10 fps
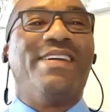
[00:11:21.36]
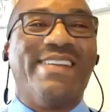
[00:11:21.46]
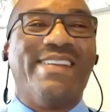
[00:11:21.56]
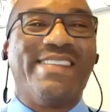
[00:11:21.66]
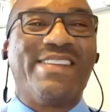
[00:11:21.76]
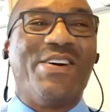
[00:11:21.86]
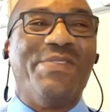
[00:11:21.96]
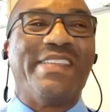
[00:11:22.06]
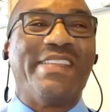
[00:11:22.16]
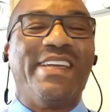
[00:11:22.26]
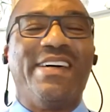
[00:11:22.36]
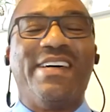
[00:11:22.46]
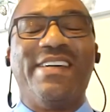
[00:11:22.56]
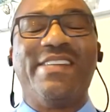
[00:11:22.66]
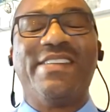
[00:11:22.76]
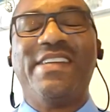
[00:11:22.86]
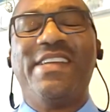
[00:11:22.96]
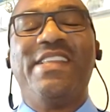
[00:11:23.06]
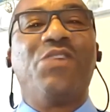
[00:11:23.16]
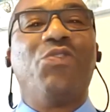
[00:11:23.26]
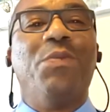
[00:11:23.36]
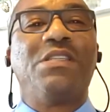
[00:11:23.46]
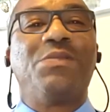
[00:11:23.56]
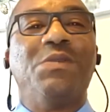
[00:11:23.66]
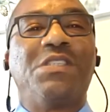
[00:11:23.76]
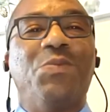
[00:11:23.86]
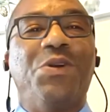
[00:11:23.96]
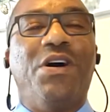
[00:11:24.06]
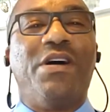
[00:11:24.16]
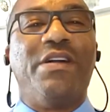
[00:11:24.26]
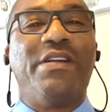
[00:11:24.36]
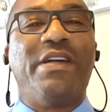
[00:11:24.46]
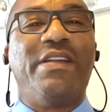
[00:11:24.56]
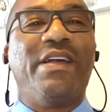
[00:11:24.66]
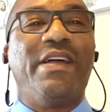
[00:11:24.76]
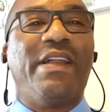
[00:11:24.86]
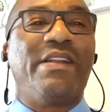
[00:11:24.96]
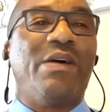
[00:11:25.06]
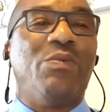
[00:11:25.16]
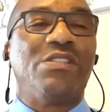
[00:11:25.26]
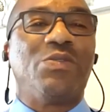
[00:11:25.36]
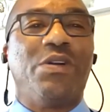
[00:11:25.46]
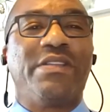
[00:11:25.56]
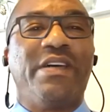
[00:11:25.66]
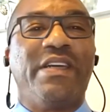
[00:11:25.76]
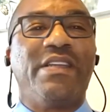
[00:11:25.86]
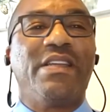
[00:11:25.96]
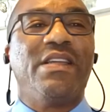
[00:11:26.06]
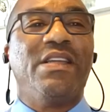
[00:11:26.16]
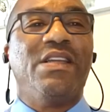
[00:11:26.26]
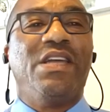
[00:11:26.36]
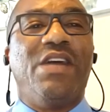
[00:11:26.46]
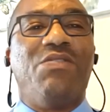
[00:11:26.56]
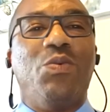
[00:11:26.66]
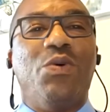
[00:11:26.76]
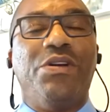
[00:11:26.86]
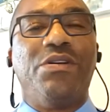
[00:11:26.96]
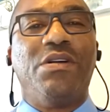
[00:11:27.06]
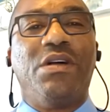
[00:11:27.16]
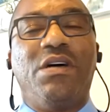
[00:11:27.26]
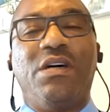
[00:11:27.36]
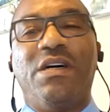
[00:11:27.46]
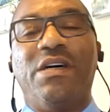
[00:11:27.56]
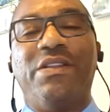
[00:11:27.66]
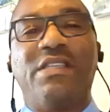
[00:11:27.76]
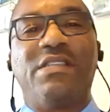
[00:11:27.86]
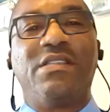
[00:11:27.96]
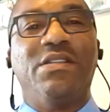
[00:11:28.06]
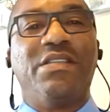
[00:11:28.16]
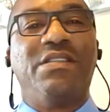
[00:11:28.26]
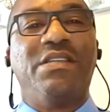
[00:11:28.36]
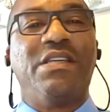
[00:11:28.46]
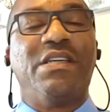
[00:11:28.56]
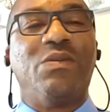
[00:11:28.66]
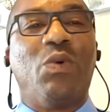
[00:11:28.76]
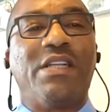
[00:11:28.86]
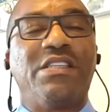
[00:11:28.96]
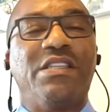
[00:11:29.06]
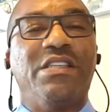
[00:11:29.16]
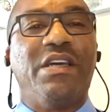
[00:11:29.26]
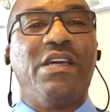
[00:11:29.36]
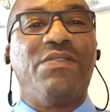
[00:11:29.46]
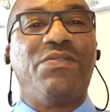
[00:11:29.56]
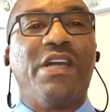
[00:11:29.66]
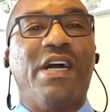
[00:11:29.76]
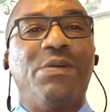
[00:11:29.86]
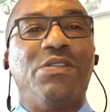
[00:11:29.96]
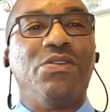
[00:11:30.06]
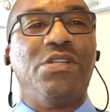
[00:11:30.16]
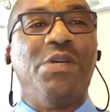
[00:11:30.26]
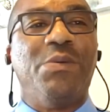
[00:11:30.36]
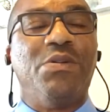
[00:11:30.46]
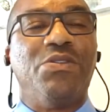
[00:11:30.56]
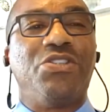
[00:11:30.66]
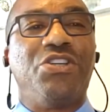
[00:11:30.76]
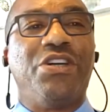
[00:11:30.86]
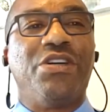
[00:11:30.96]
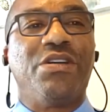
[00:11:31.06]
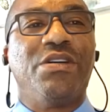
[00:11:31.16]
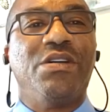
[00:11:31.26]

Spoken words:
Sorry about that. Thank you very much, Mr. Bernard. And I would just want to thank everyone that's listening and watching today for the opportunity to be able to share